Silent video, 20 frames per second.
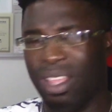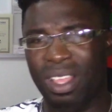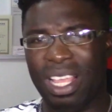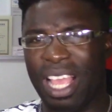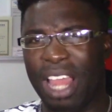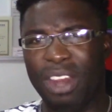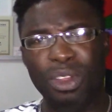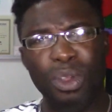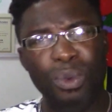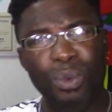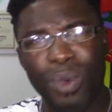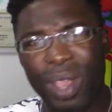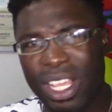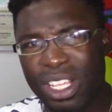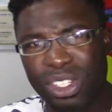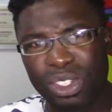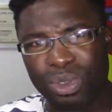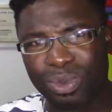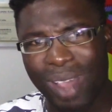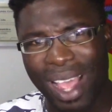can you
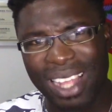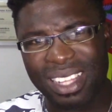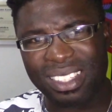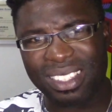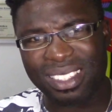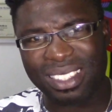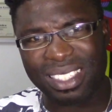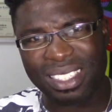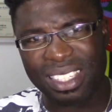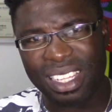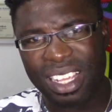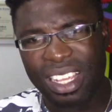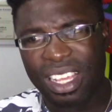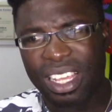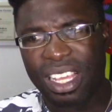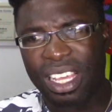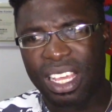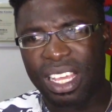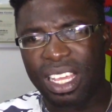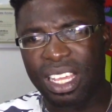raise rats
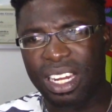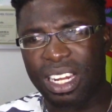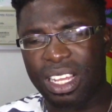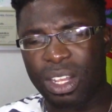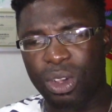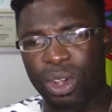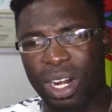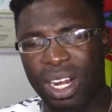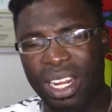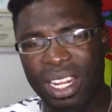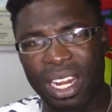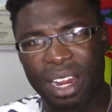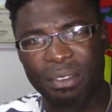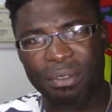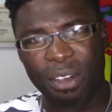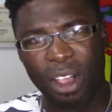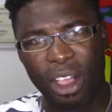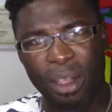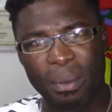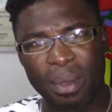in a clean
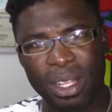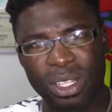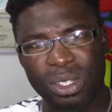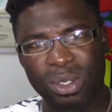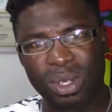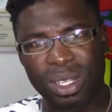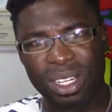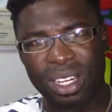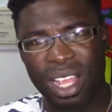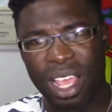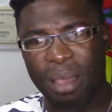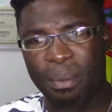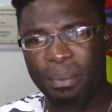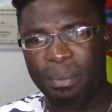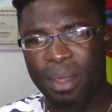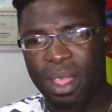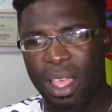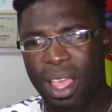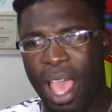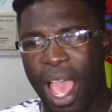environment to eat them?